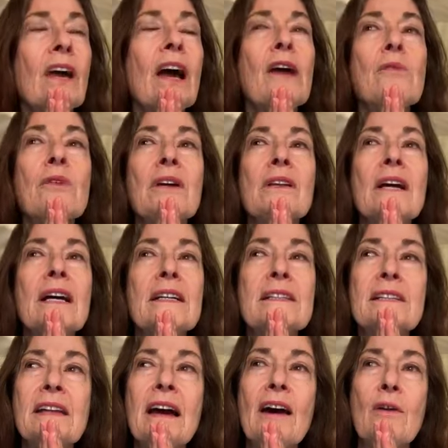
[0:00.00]
I
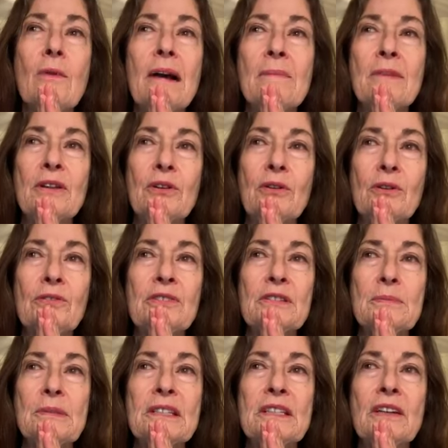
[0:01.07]
realize now why Mother Earth
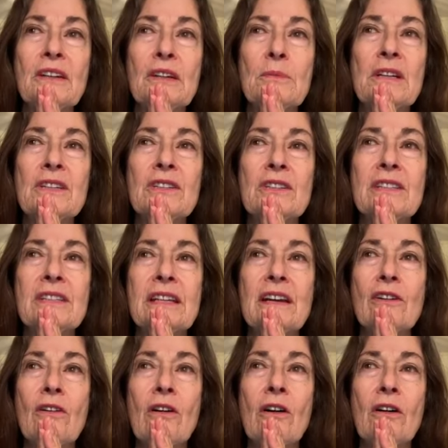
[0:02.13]
has been telling me to
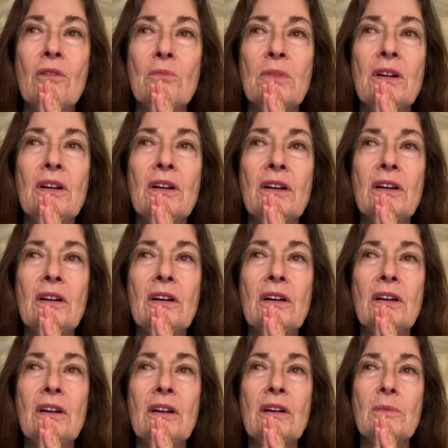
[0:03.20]
stay calm,
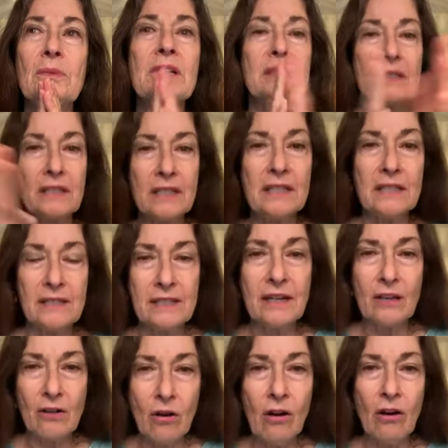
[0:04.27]
because I need to
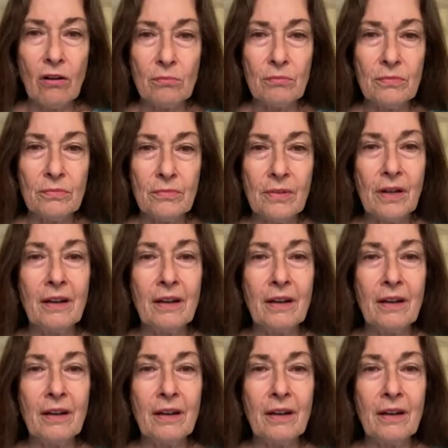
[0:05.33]
stay calm.